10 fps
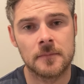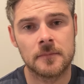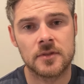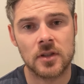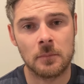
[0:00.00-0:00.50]

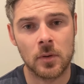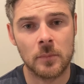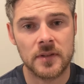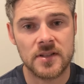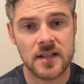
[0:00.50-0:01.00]
Stop
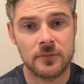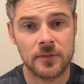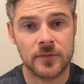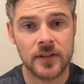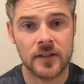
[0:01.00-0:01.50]
pumping yourself with
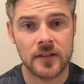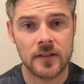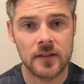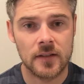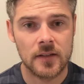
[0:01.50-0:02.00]
fear.
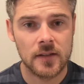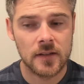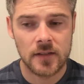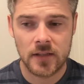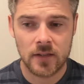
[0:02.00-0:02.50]

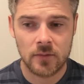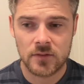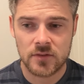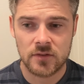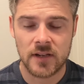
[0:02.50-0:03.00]
You know,
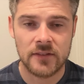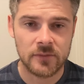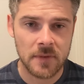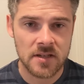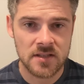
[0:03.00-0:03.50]
there's great
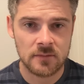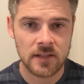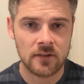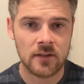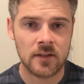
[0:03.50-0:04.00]
information out
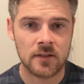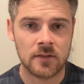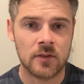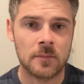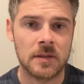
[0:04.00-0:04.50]
there on it on
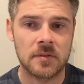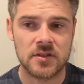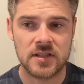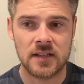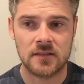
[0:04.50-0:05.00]
other people's
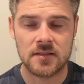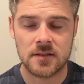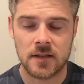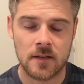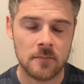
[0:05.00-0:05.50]
channels.
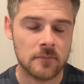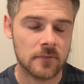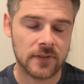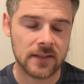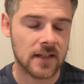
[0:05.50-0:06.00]

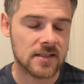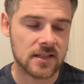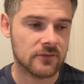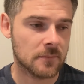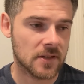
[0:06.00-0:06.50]
Fantastic
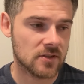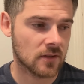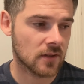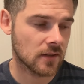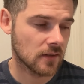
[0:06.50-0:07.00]
information
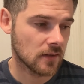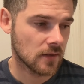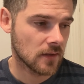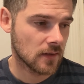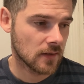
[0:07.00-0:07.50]
on it.
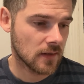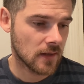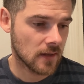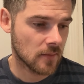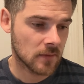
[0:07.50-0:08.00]

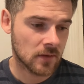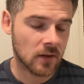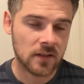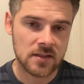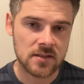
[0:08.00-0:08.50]
And
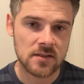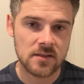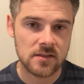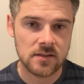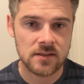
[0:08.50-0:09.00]
all this
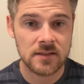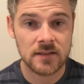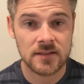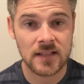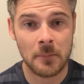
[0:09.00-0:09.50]

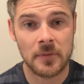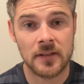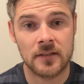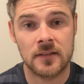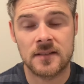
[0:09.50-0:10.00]
is
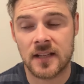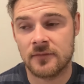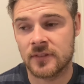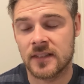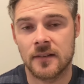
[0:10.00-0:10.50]
dampening. It's
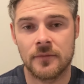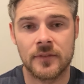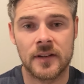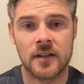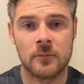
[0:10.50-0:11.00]
getting rid of the
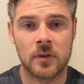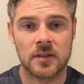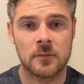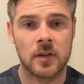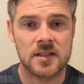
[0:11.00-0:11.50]
fear
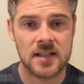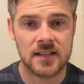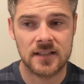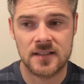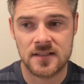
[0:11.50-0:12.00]
of what
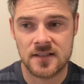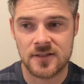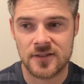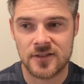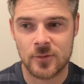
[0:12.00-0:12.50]
exactly this is,
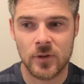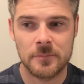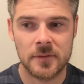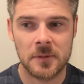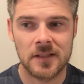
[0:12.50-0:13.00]
because it's
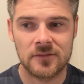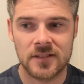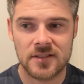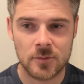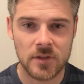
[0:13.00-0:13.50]
quite bewildering.
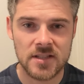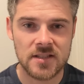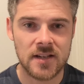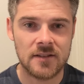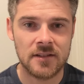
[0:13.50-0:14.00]
It's quite
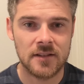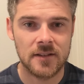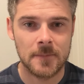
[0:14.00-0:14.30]
scary.